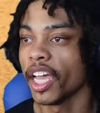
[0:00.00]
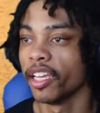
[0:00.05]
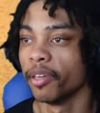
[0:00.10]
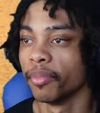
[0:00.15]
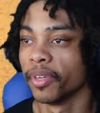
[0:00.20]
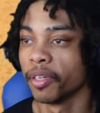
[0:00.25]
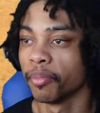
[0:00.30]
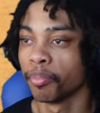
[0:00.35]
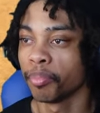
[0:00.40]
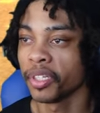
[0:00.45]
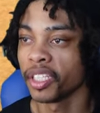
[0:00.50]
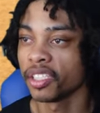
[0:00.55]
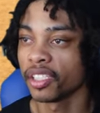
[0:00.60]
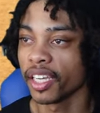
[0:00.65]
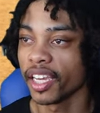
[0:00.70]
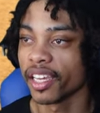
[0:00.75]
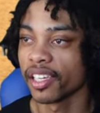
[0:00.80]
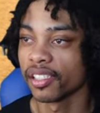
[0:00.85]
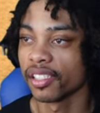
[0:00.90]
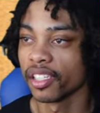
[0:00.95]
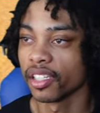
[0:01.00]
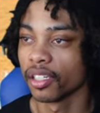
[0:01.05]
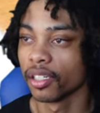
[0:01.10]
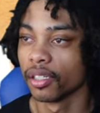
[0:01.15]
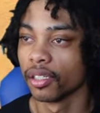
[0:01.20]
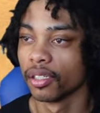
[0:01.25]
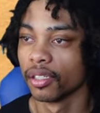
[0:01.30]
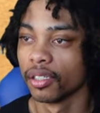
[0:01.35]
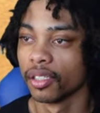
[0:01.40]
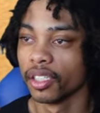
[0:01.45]
Hey, man, bitch ass nigga.
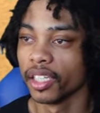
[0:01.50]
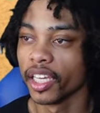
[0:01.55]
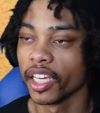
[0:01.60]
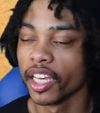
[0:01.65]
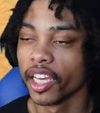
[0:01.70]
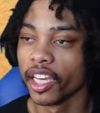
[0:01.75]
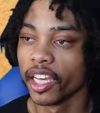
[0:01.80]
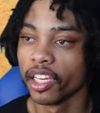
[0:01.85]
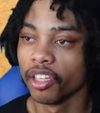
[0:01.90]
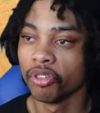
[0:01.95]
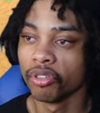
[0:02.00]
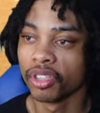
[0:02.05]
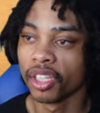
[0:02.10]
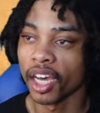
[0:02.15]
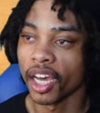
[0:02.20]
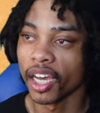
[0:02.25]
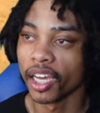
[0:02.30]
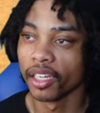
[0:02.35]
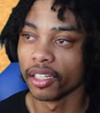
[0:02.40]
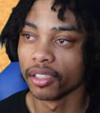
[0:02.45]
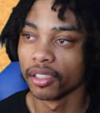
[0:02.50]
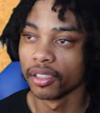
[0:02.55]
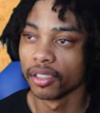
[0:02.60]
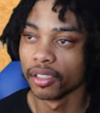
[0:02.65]
Yeah, you thought.